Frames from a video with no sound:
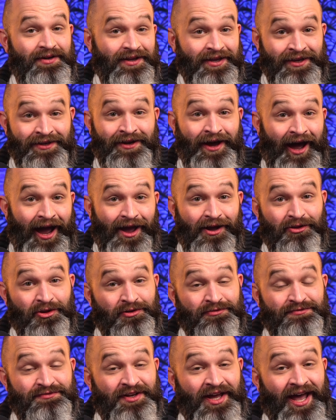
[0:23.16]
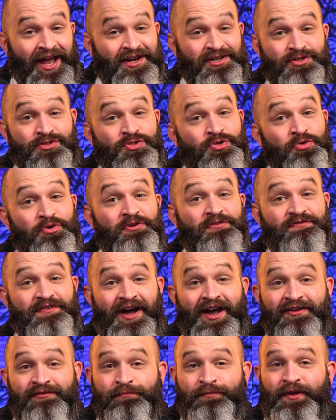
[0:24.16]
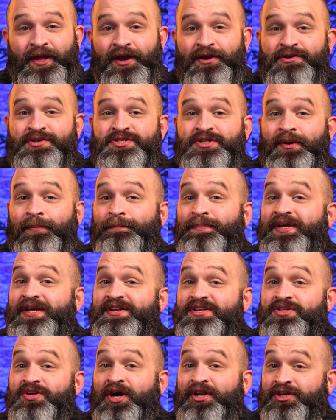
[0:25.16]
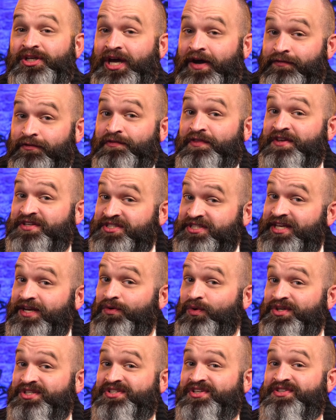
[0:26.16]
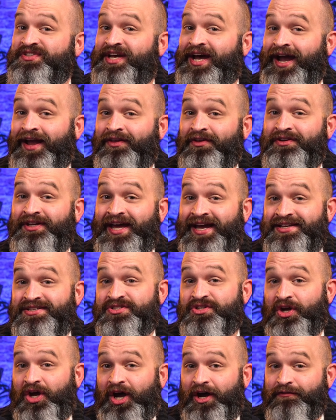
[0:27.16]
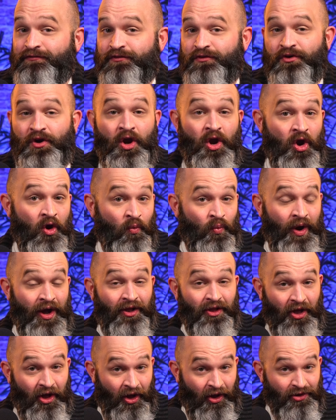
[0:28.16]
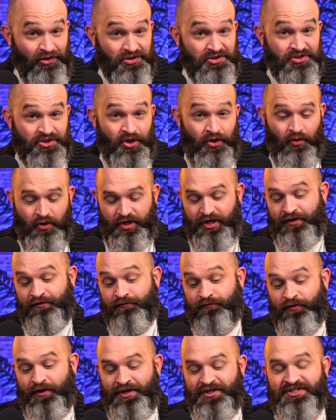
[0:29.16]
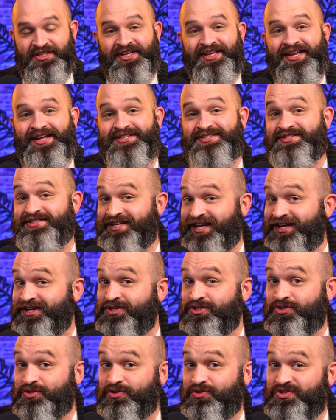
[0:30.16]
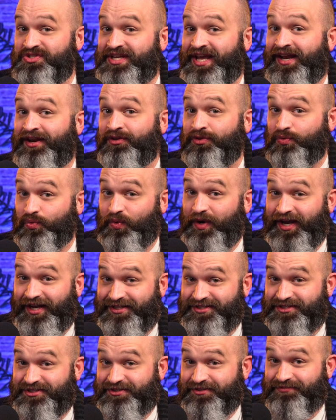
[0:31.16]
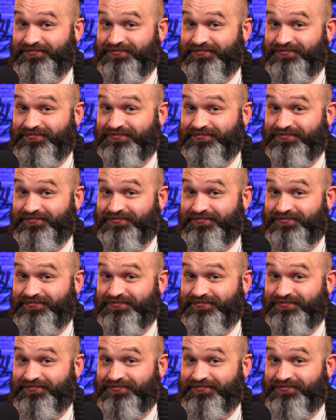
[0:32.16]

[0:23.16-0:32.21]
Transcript: In Isle of Night, 2 to 5 players compete to uncover the secrets this island has to offer, while also confronting its dangers and threats.